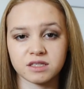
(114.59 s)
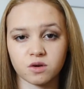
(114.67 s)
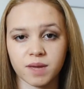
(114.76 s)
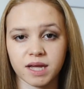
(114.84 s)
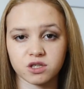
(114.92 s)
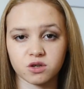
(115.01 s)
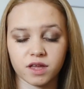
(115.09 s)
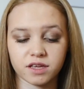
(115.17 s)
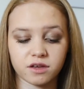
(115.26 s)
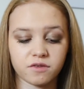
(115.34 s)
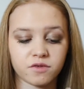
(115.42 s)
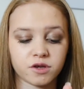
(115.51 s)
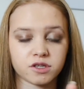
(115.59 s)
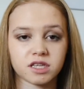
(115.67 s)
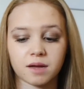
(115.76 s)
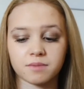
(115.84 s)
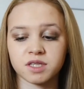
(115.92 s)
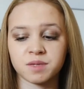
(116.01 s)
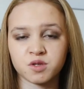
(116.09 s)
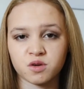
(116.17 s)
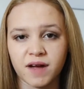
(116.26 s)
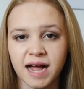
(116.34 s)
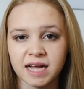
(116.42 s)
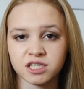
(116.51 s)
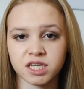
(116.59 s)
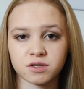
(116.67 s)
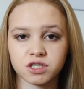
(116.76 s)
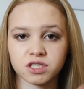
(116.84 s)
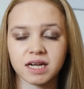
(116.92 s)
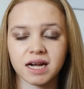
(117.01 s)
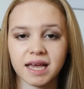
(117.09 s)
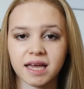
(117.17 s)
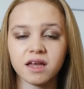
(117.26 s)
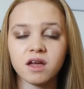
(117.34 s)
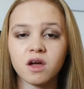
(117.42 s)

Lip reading: or make sure that you've used some sort of hand gel just to clear